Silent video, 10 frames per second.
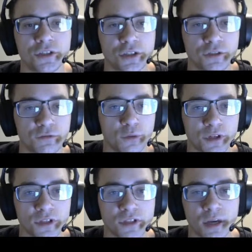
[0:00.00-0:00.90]

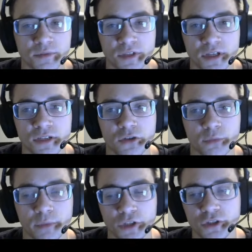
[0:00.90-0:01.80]
GeForce update, so
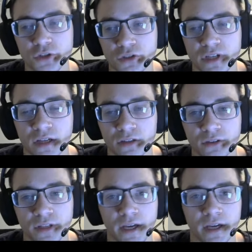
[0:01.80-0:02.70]
make sure you
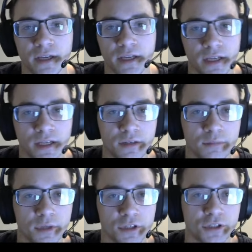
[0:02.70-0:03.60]
download that and
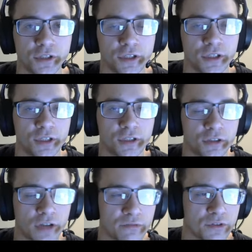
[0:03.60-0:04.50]
make sure your
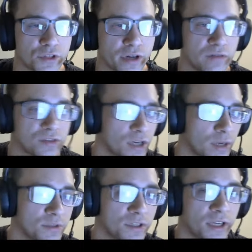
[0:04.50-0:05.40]
graphics drivers are
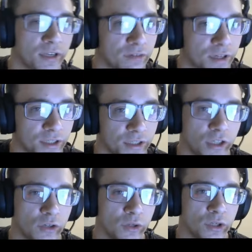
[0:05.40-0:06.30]
up to date and ready to
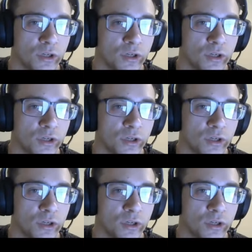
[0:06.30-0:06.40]
go